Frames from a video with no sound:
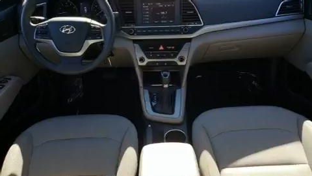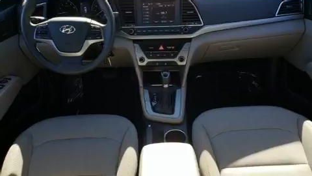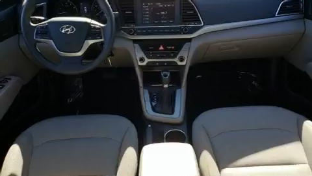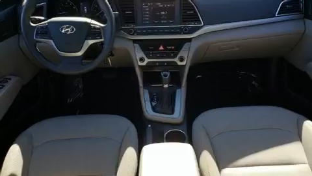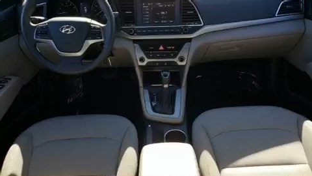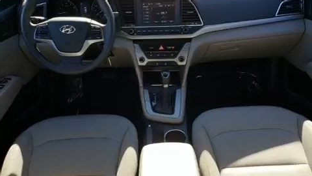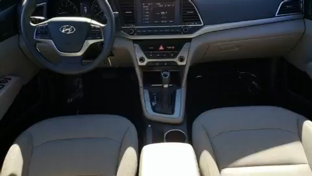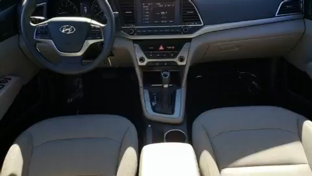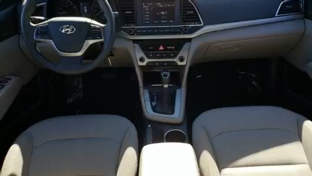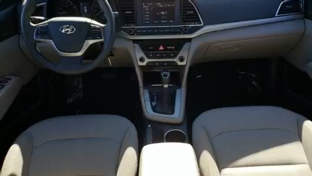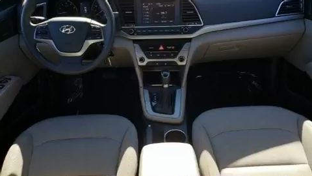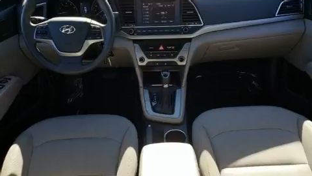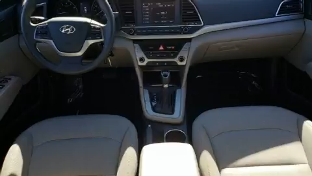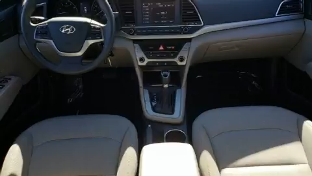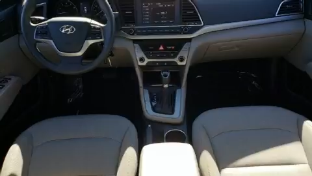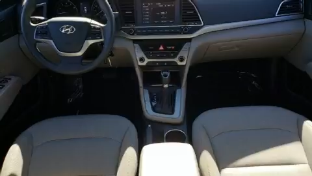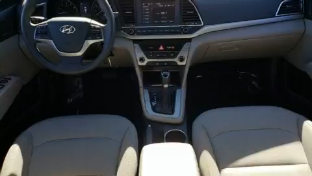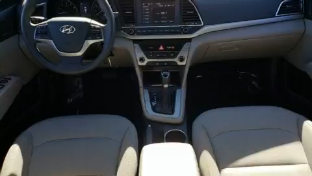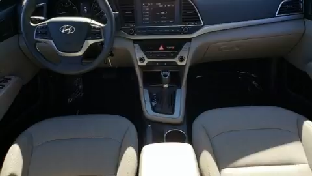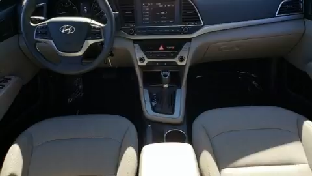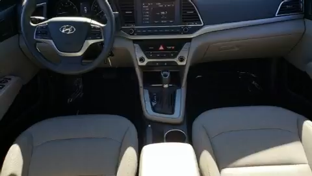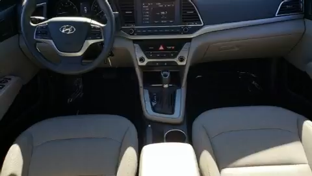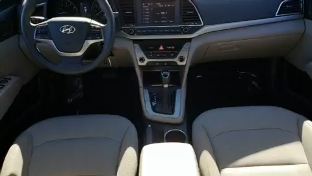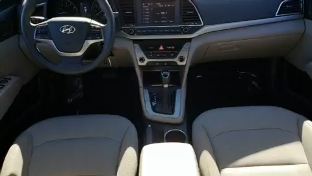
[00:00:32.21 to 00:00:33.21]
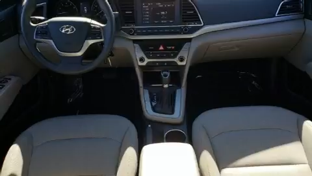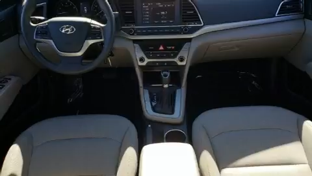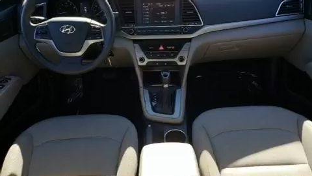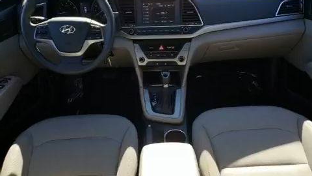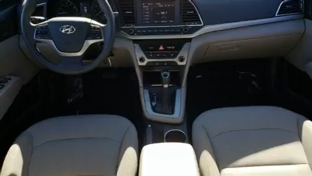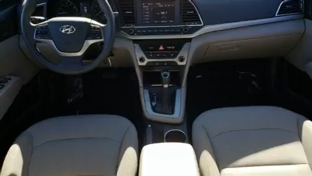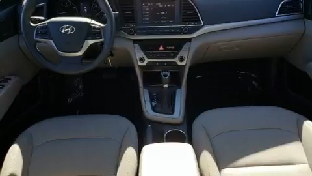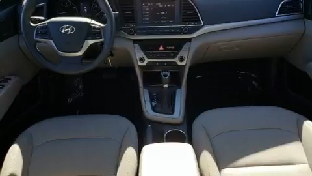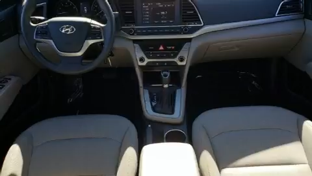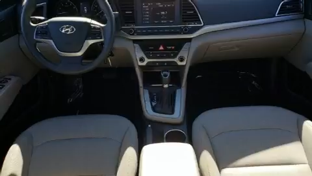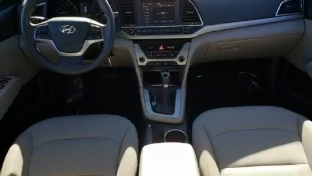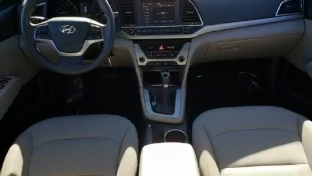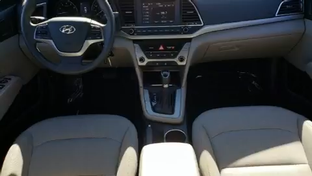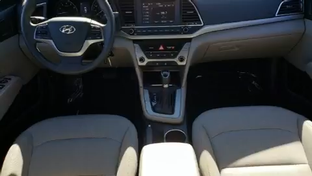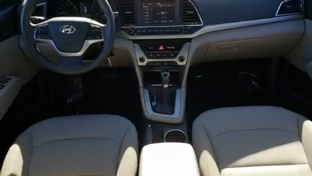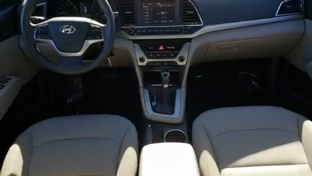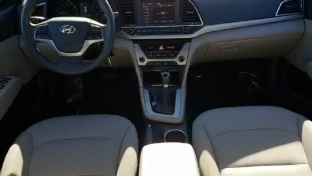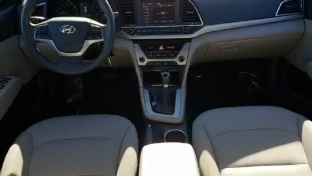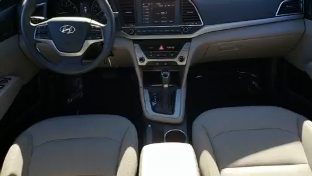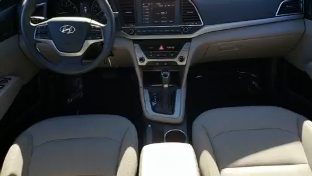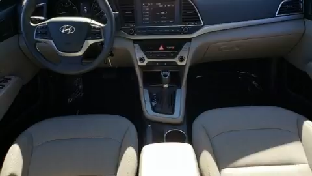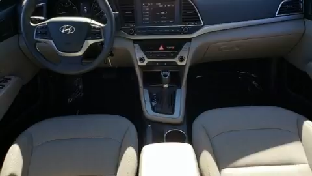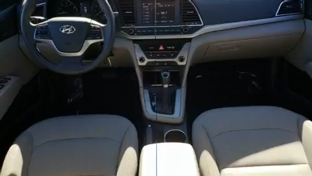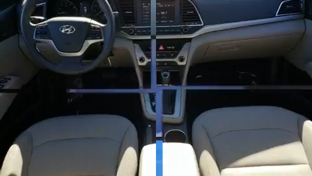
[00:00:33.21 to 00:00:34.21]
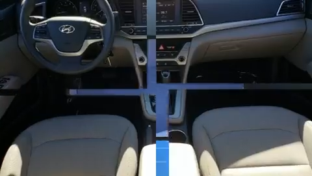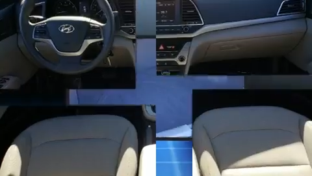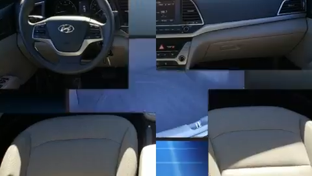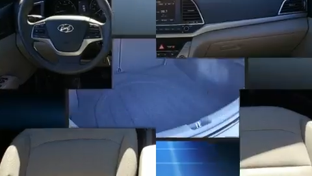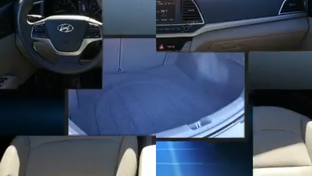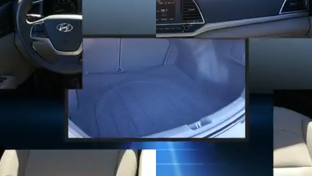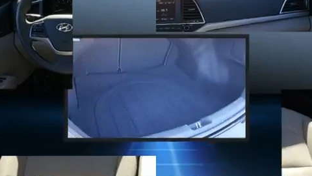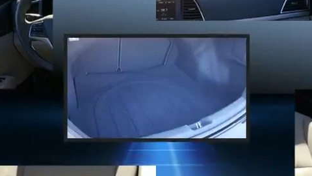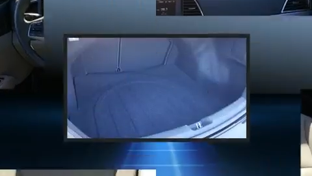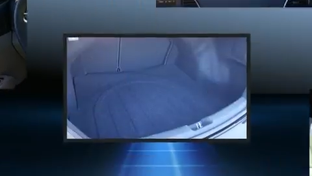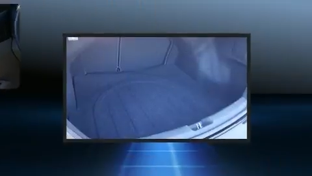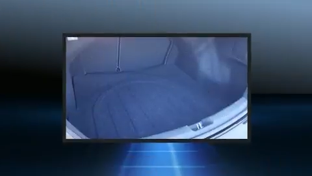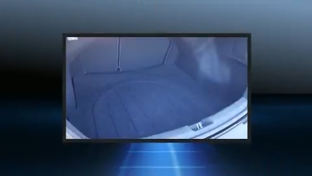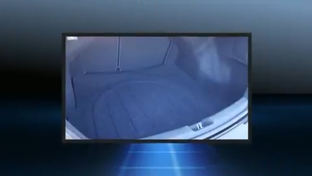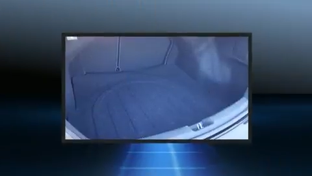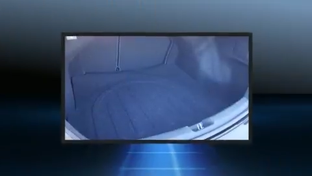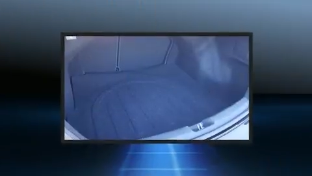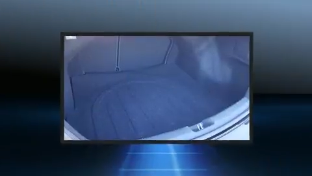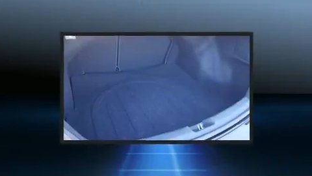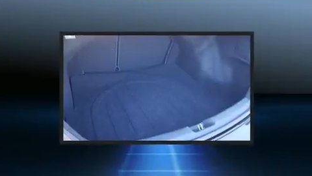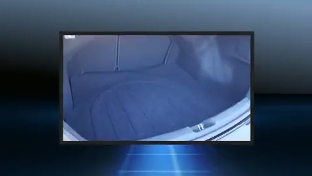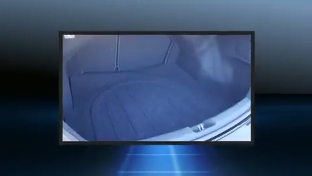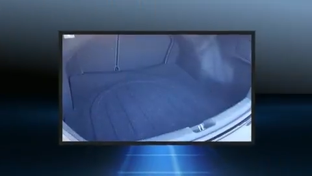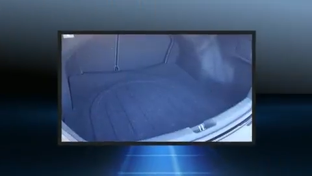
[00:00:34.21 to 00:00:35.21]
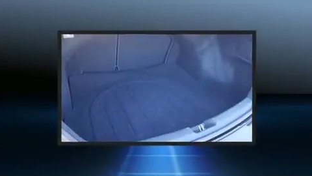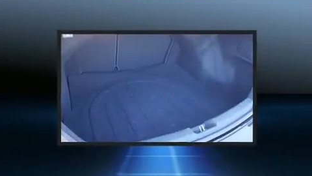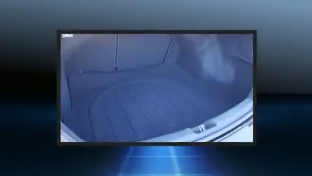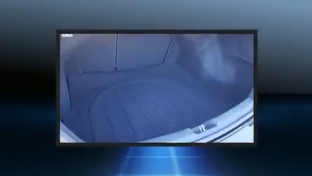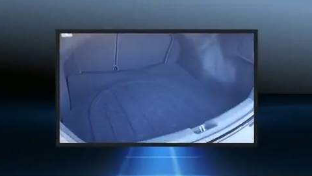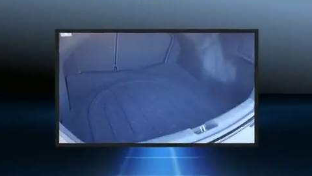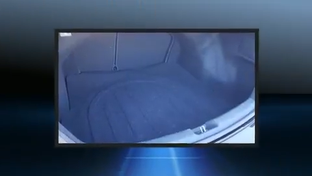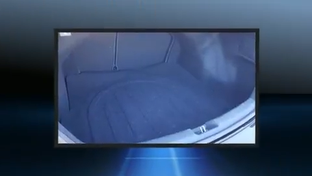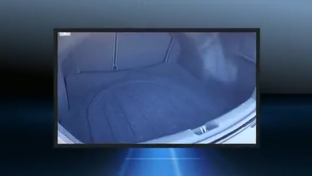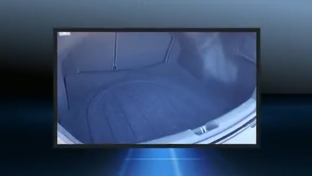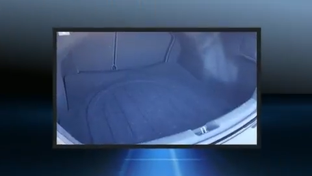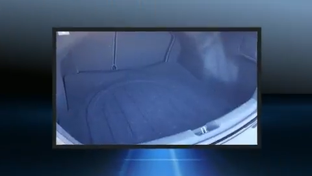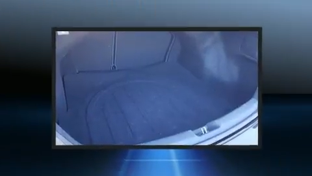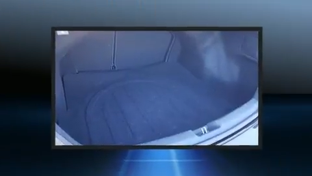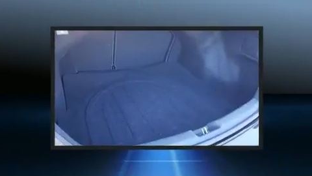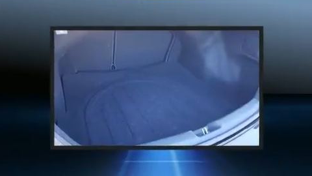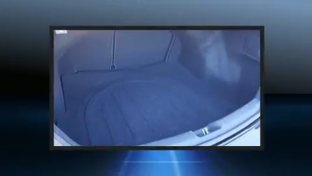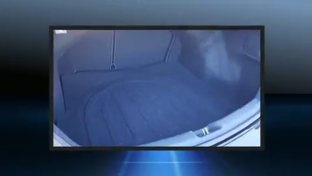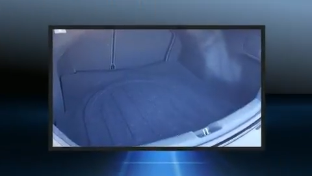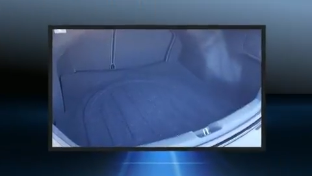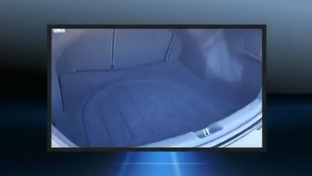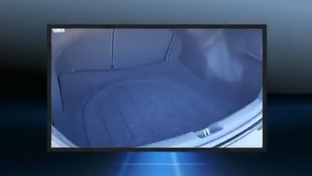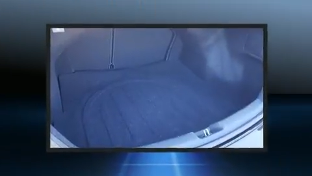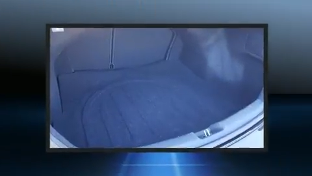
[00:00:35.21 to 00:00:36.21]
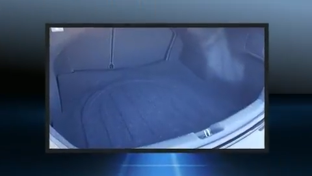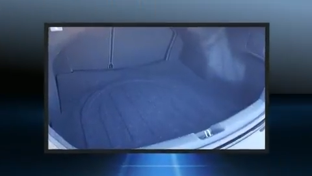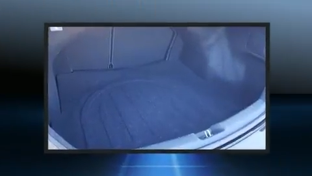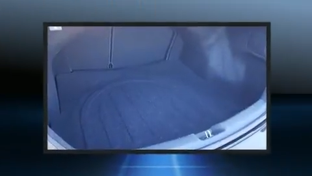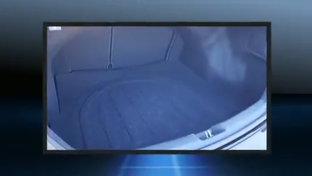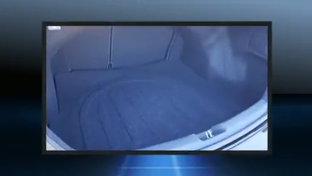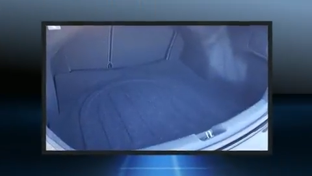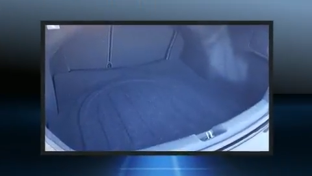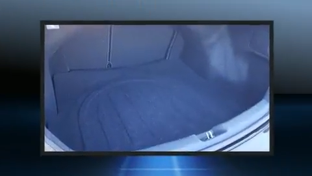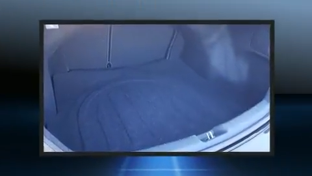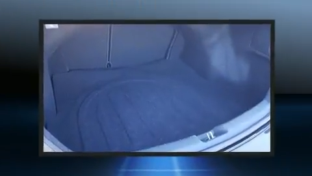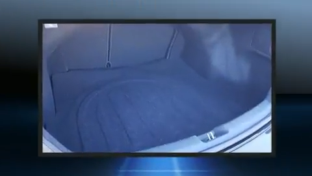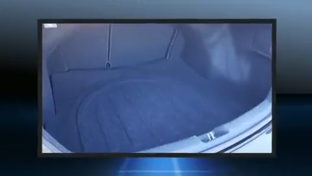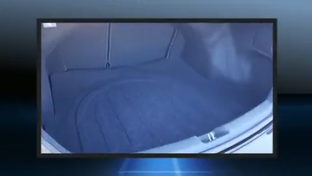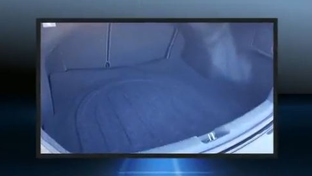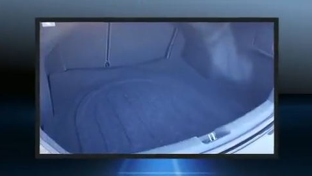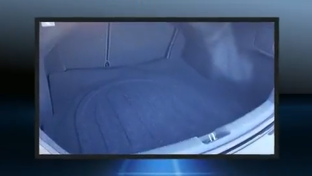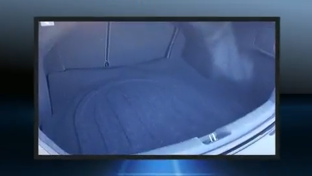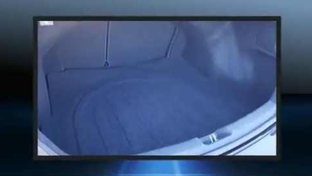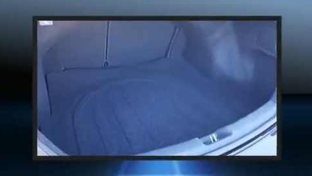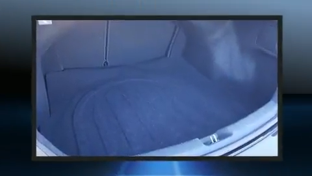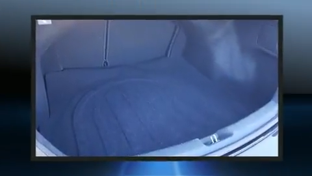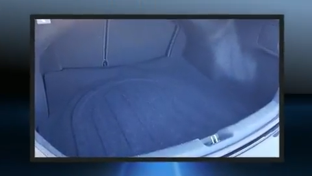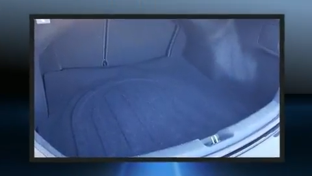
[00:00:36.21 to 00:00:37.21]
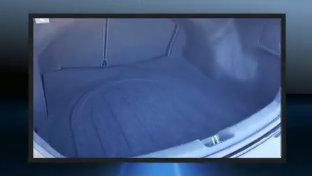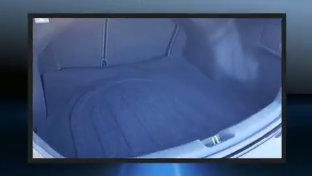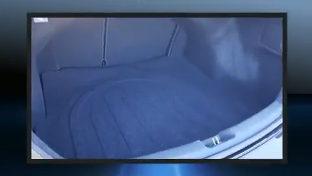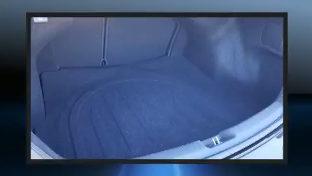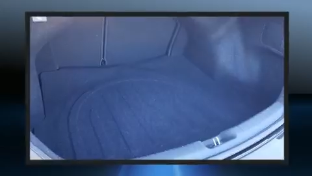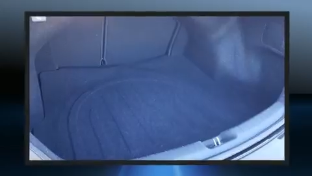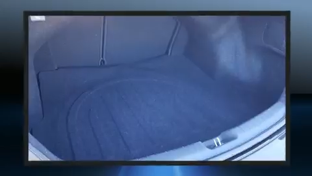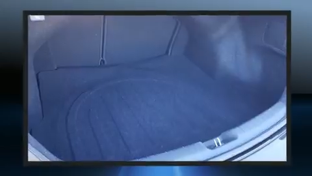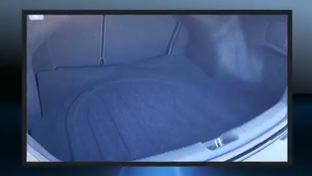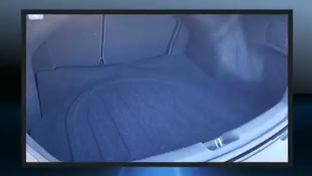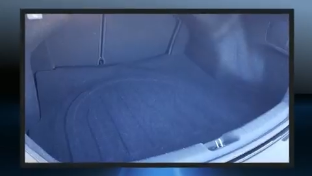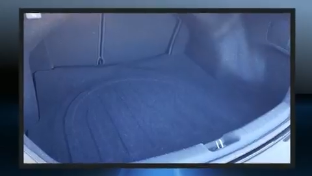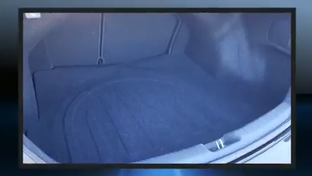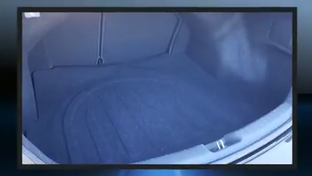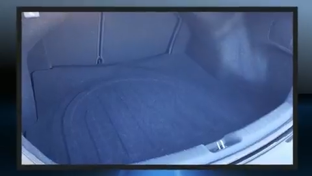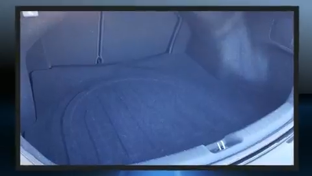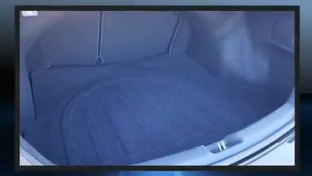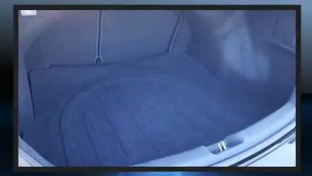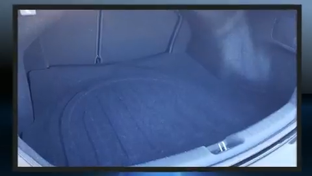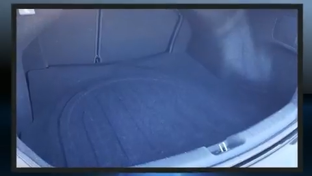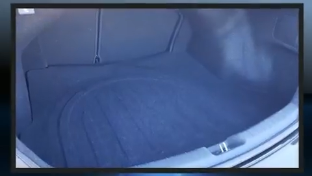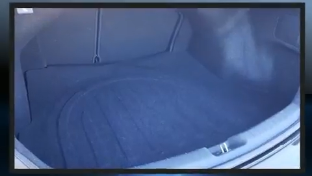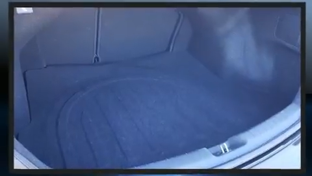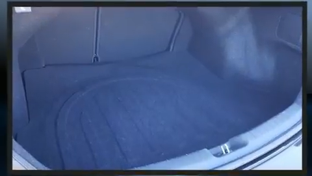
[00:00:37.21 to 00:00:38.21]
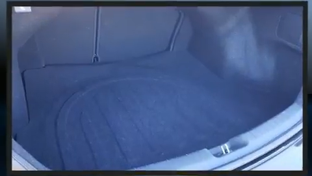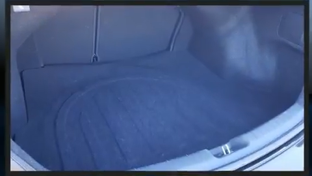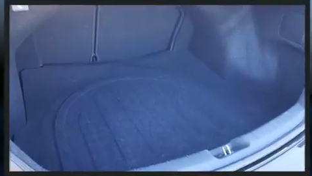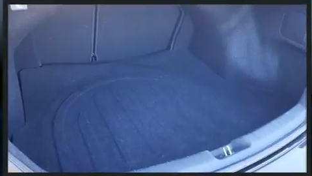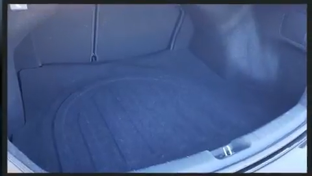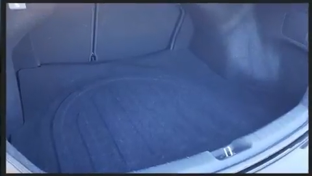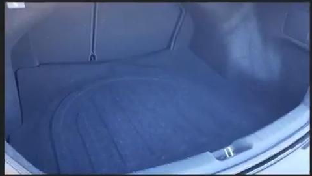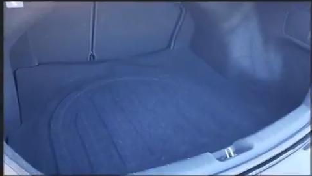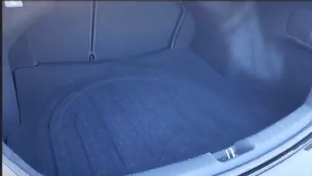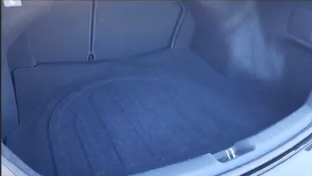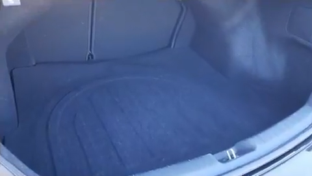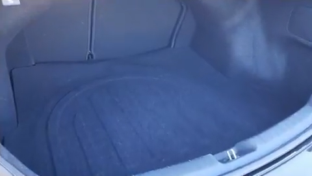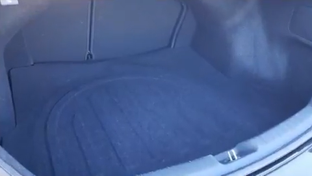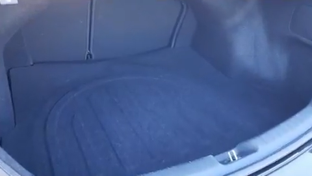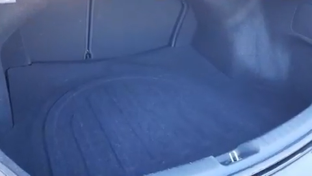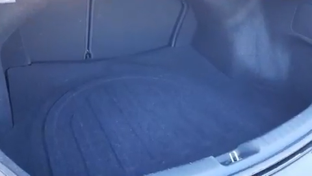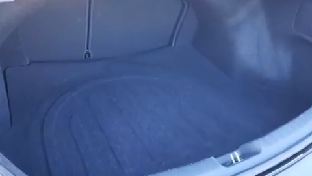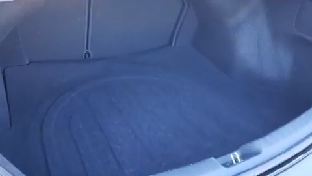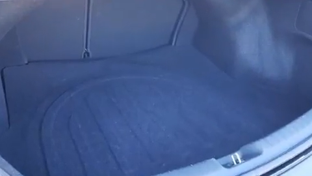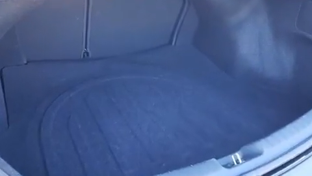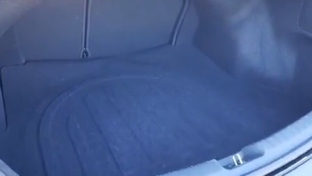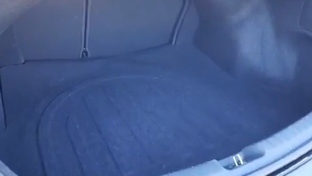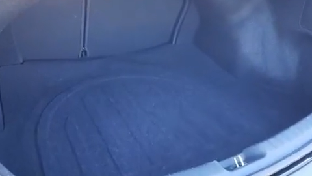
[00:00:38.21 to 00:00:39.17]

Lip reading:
No face is visible, so there are no lips to read.